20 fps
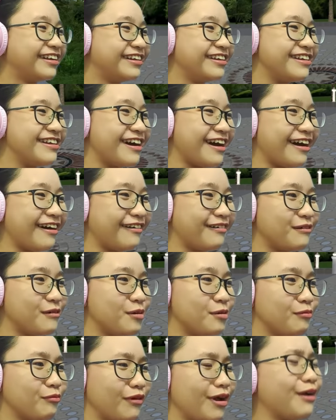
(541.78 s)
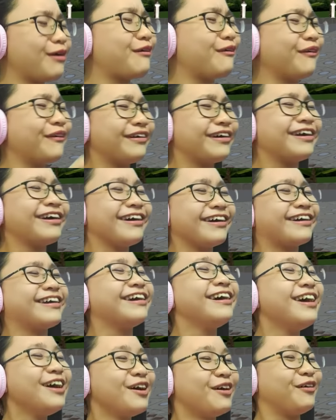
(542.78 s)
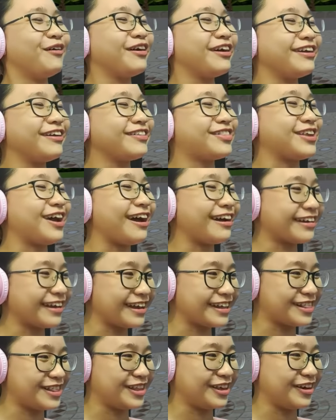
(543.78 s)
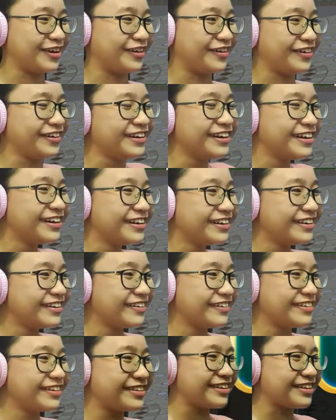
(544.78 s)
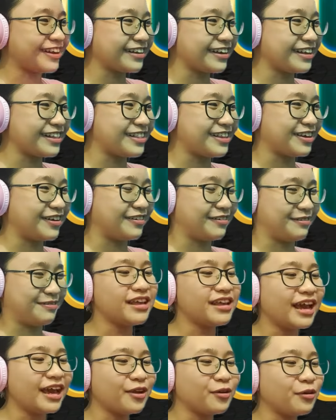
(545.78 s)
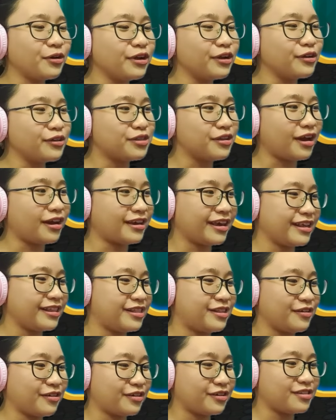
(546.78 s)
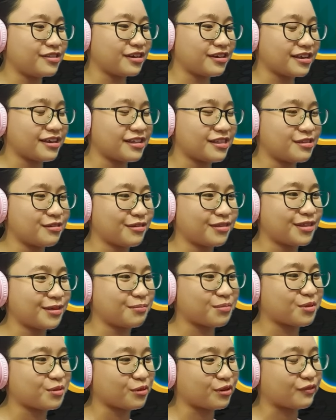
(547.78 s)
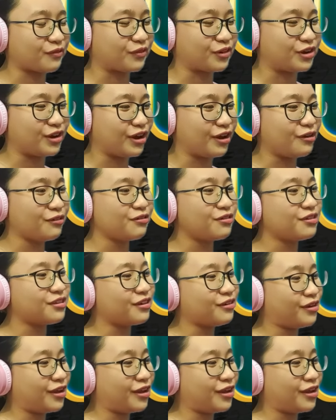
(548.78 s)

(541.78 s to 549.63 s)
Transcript: Hey, no! Jack, what are you doing here? who are you Go talking to? Study. Who talking to? Dad, who are you talking to? Are you talking to some sort of ghost?